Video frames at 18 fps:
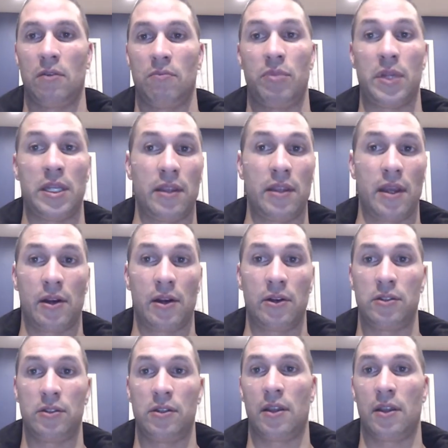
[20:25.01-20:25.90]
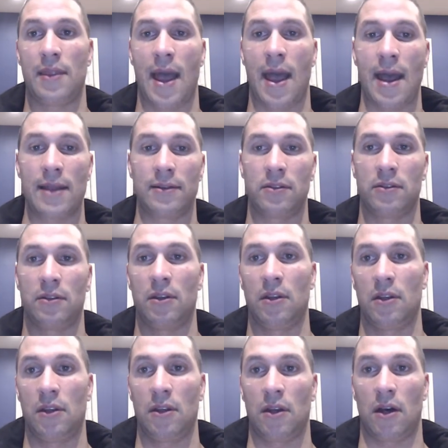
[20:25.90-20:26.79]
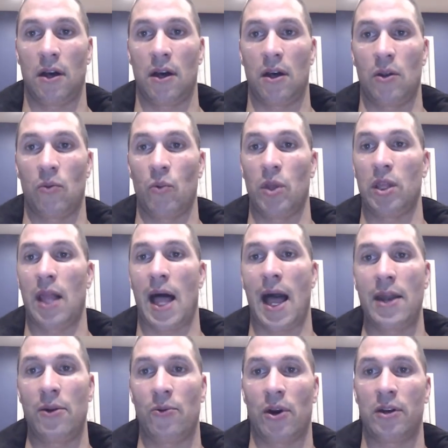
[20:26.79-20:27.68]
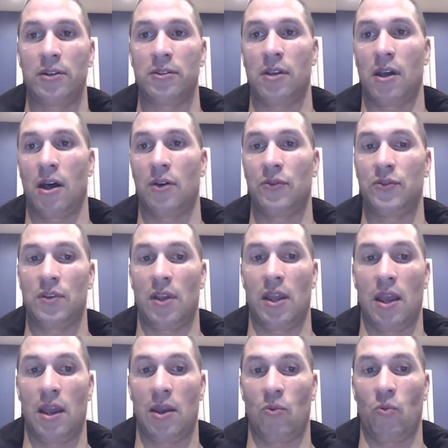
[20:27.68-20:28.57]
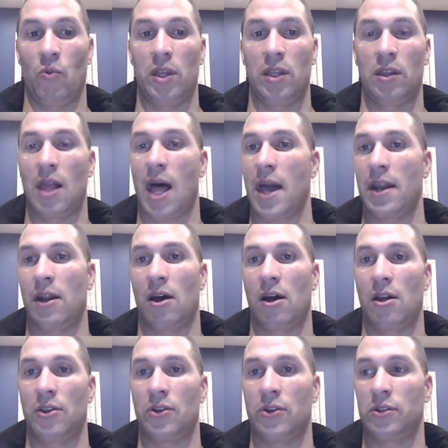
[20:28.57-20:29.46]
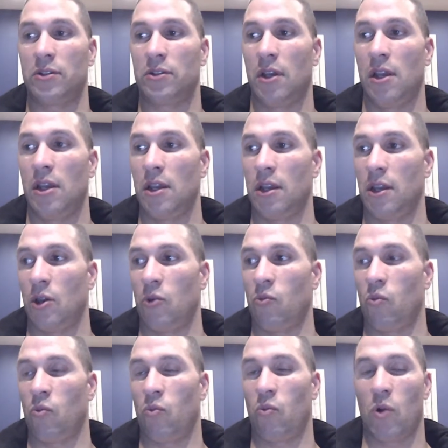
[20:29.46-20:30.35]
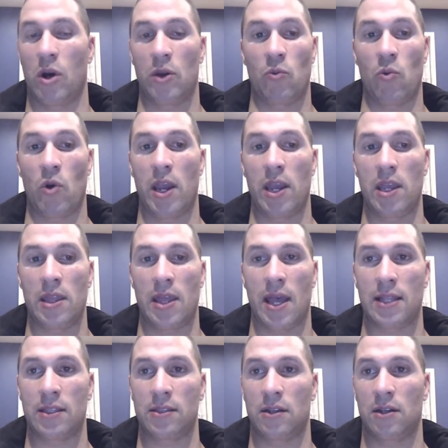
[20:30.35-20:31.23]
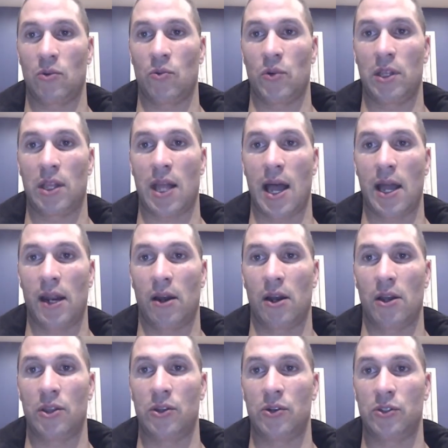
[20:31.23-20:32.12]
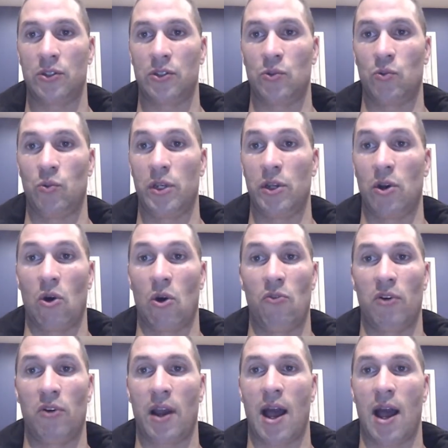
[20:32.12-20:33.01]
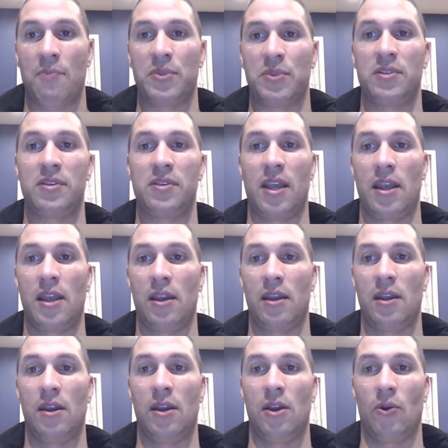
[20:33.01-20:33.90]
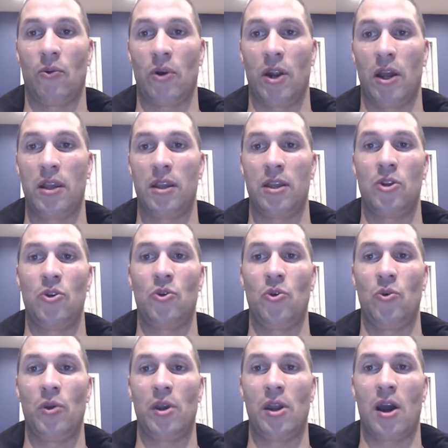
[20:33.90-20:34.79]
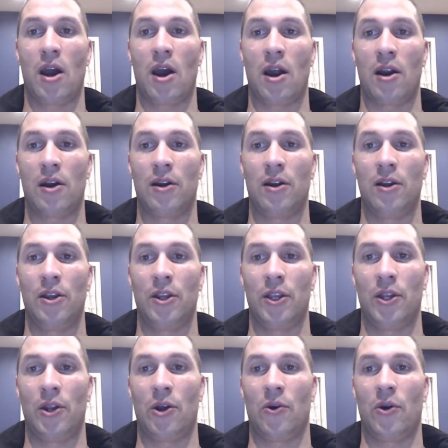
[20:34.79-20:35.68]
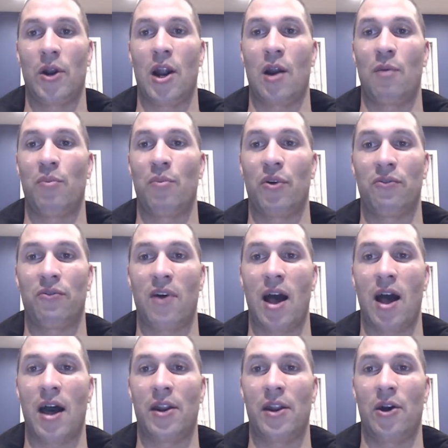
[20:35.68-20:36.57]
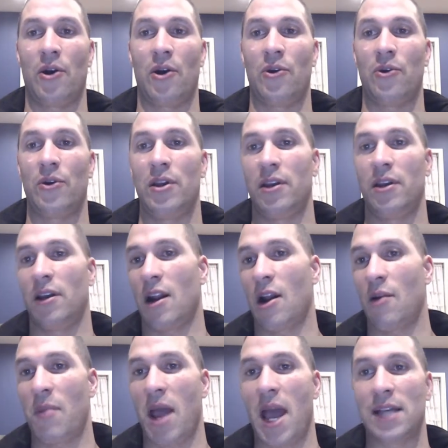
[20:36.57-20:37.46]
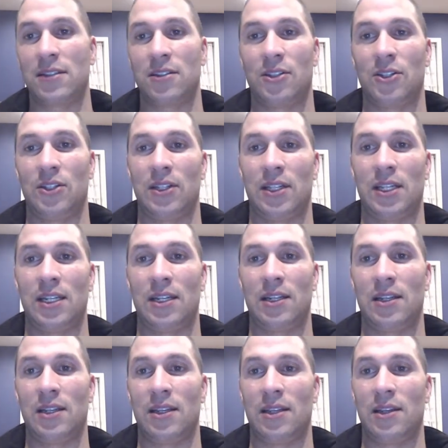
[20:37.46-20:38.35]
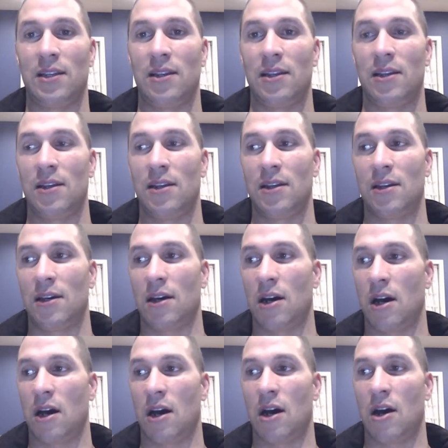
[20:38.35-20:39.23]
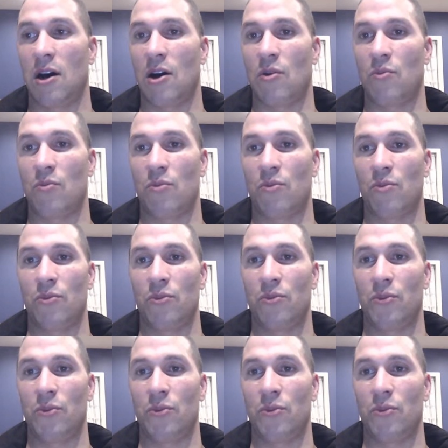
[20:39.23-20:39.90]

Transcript: Been there, done that. And we lie to ourselves and we lie to others. And one way that we lie to others is we overcompensate, right, in who we are, in our bravado, in our masculinity, and